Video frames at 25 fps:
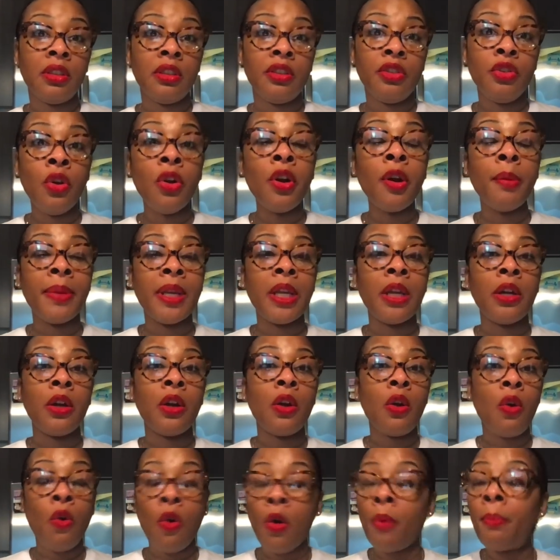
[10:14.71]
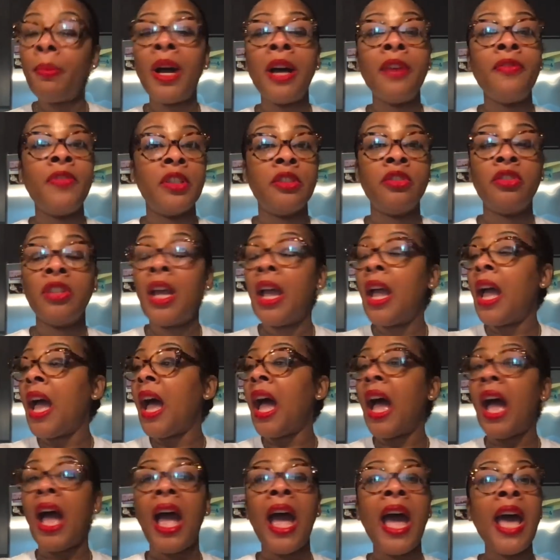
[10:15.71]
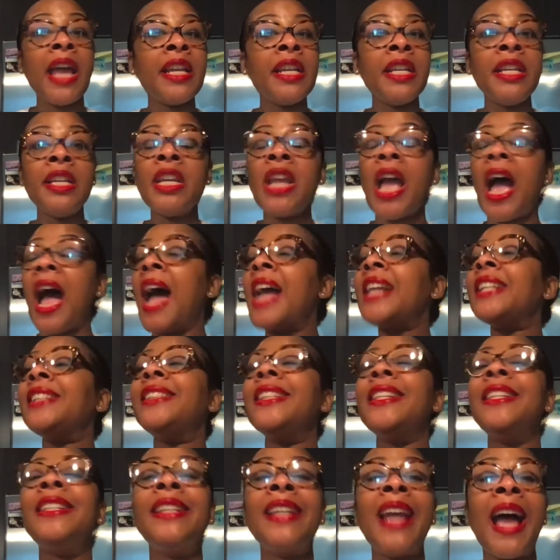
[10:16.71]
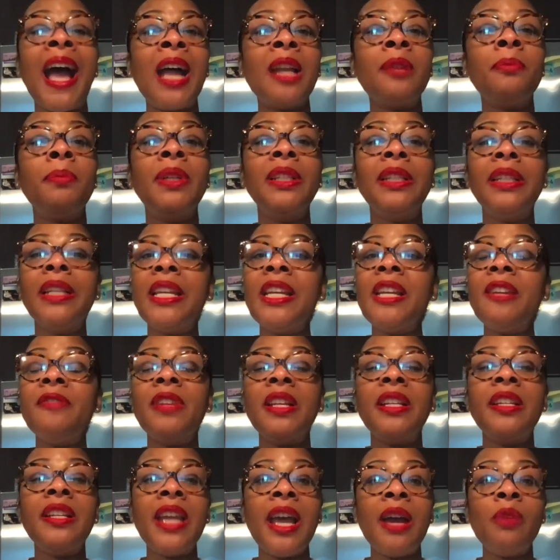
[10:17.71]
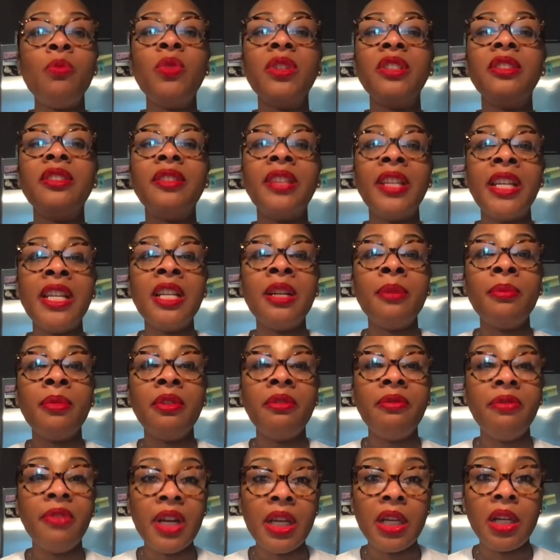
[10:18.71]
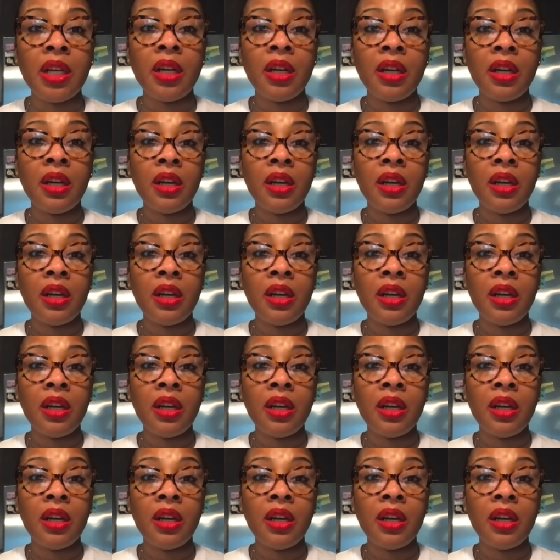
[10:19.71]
You heard me. On Mothers. I did not believe that that was Teena Marie.